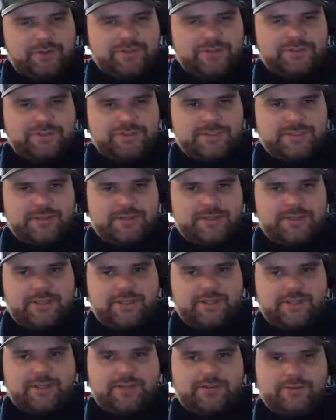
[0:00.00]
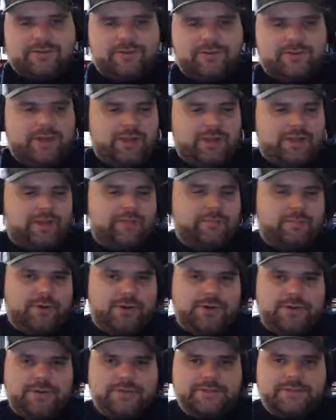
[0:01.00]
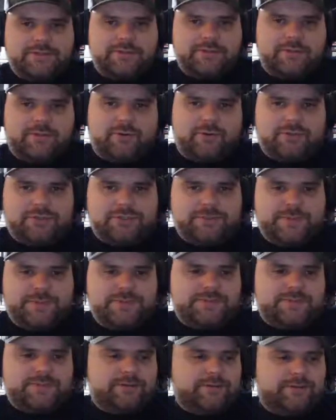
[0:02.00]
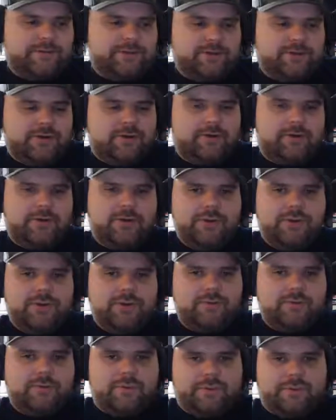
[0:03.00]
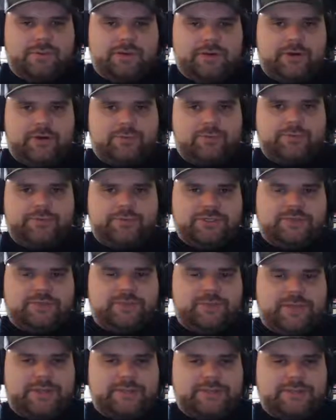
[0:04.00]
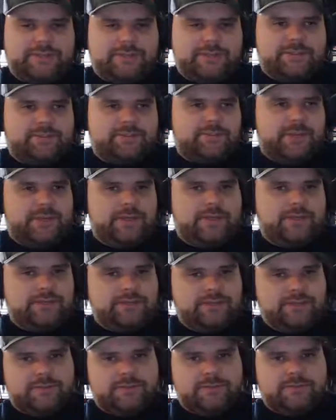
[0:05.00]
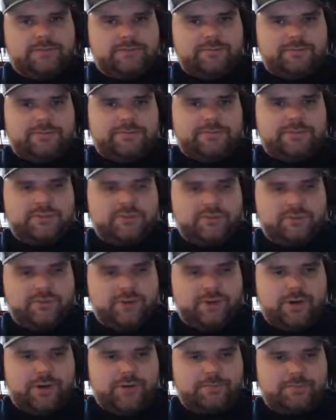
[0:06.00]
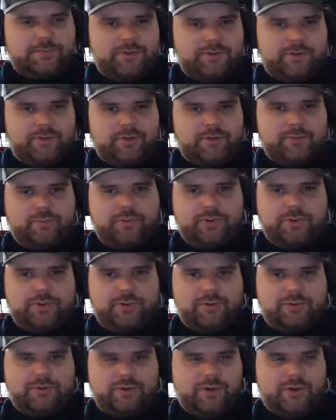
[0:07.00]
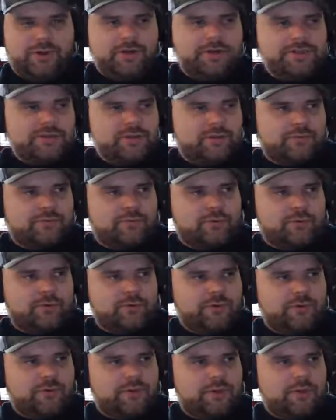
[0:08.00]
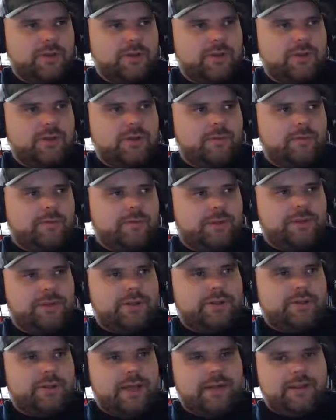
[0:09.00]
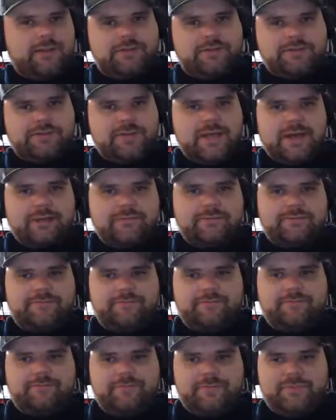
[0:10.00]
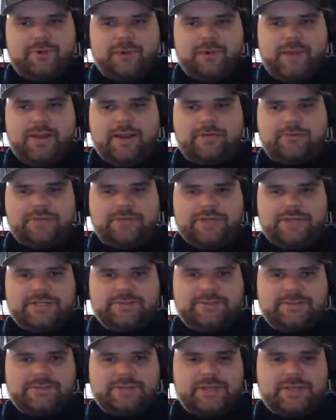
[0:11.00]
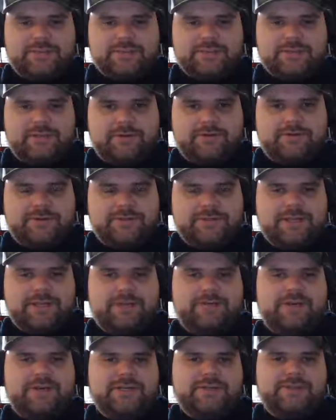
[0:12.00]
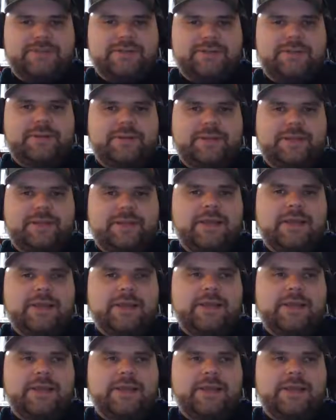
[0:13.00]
you see, like you got gun bunnies who are just basically, women that are just basically paid to look pretty with the gun and so forth. But there's a lot of advertisement type stuff, and I say advertisement like